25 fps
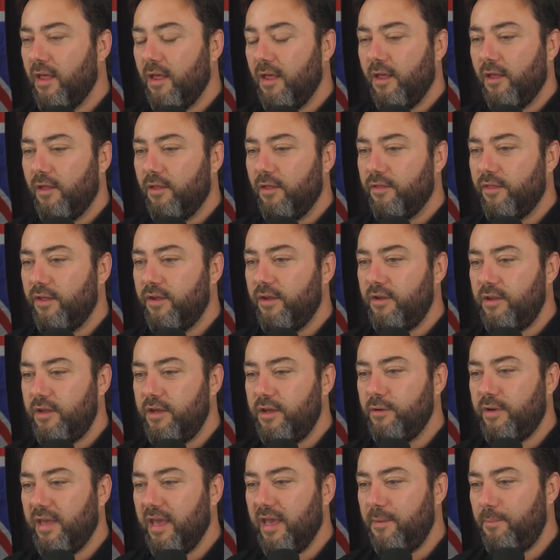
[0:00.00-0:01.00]
The
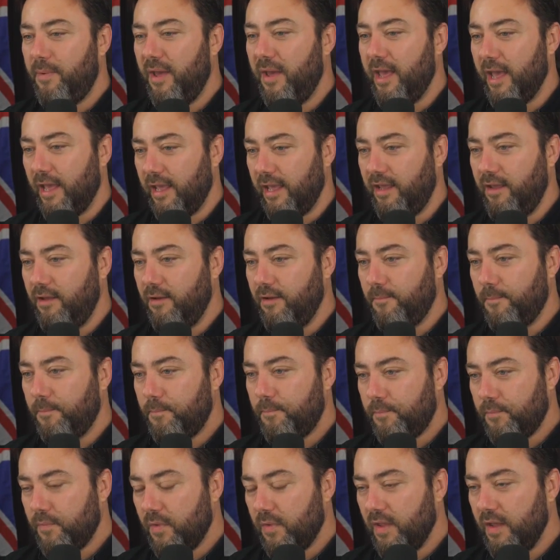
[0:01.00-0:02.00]
UK pay
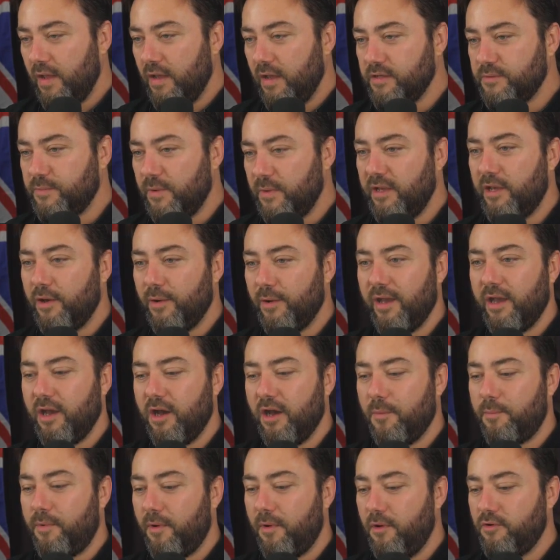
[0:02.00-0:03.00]
has been going
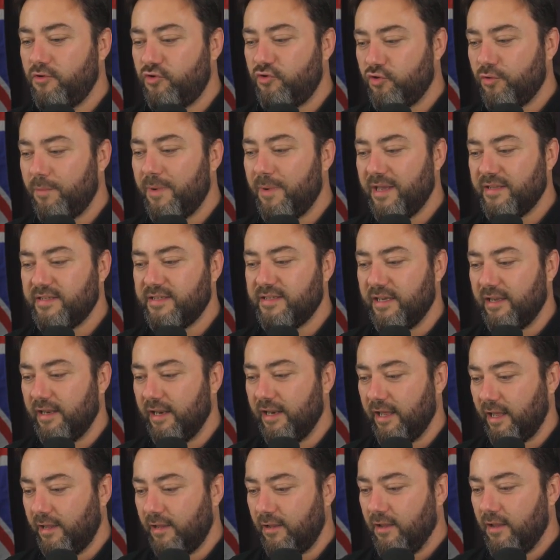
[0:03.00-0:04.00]
up
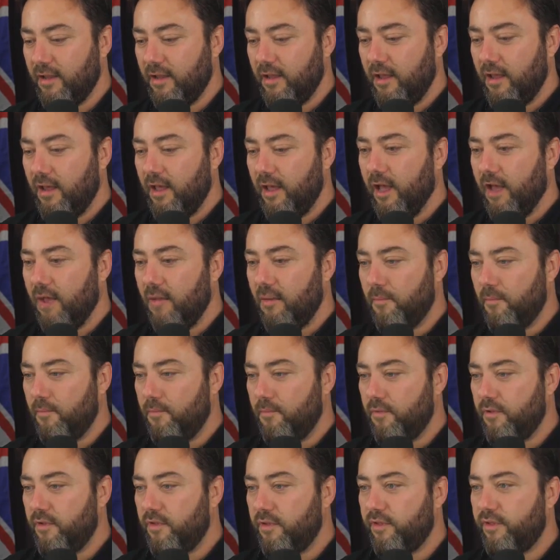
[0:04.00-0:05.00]
dramatically.
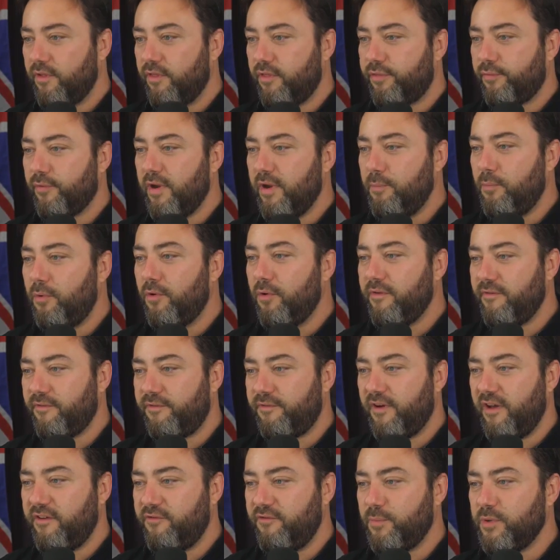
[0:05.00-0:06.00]

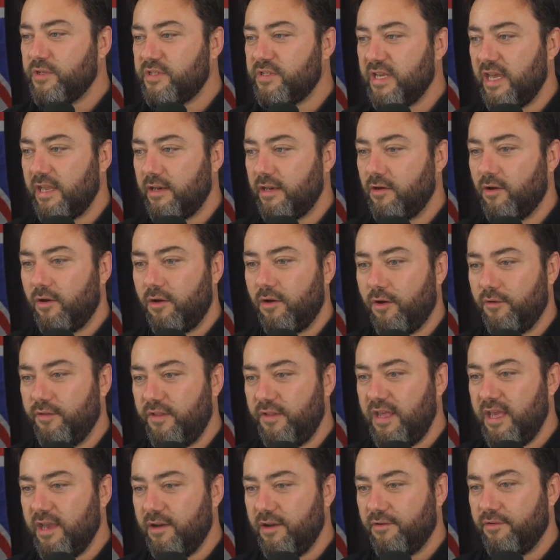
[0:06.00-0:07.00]
3.5% on the
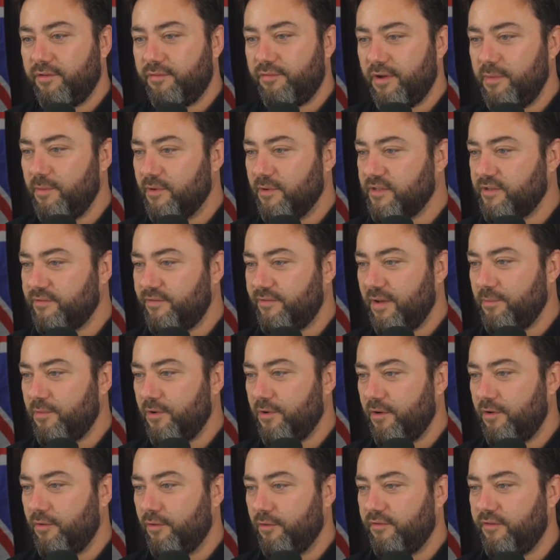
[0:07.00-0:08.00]
year and 3 months to February,
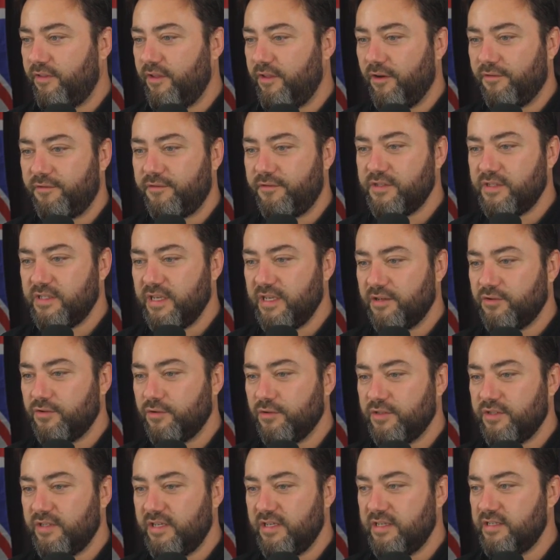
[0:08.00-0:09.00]
according to the Office of National
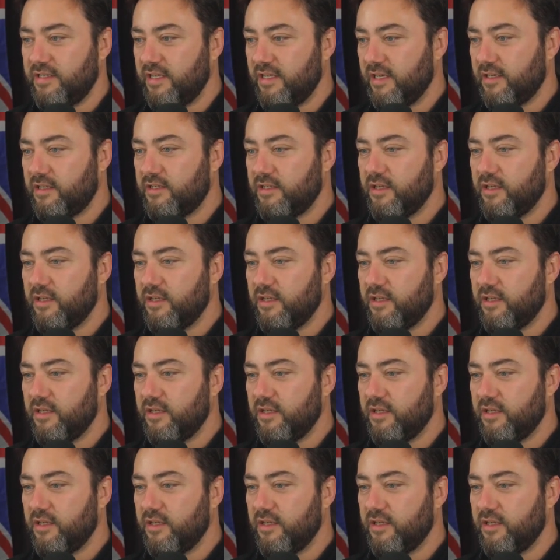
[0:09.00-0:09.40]
Statistics.